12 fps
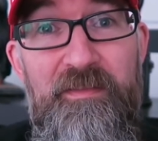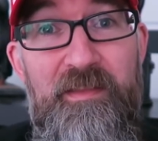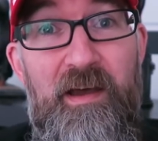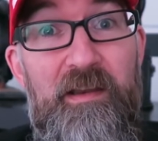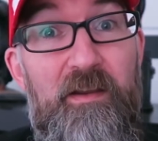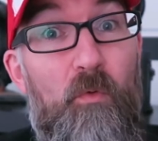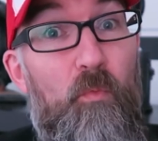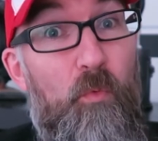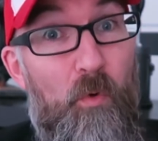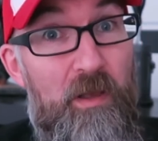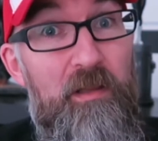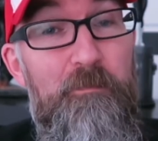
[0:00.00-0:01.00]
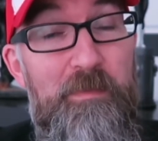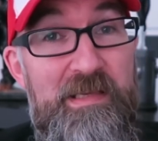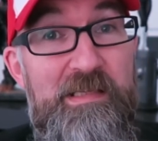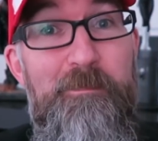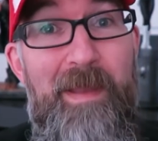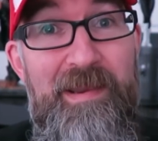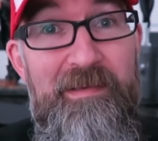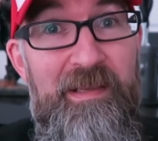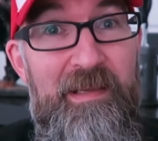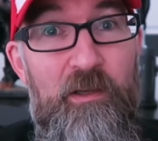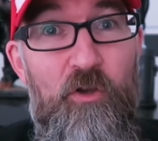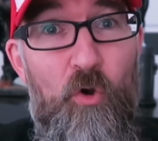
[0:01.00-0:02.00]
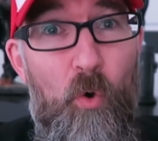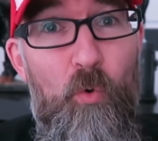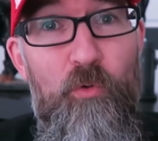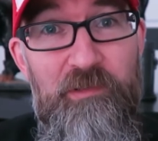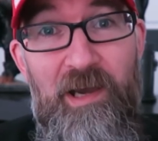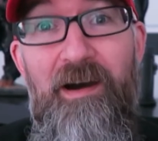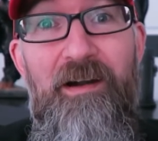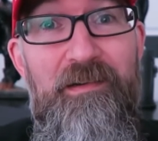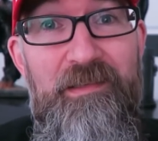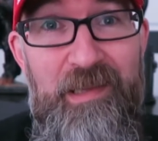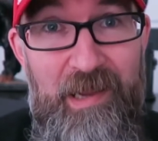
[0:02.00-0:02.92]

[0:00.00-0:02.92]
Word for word: that will be spending cold, hard